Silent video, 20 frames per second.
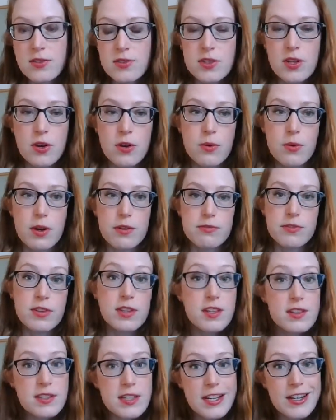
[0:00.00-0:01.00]
So for
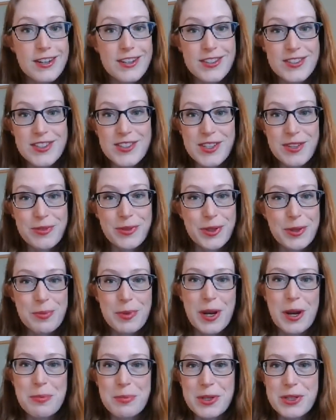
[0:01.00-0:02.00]
this year, since I've only
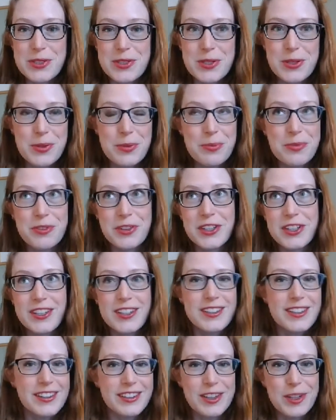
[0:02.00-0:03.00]
been on BookTube
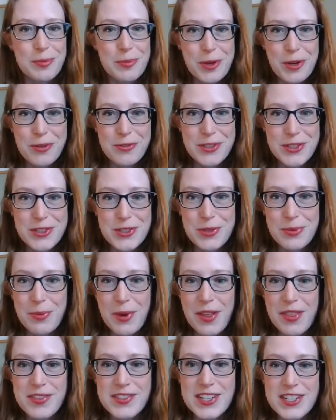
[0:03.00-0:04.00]
for a little bit over 2 months,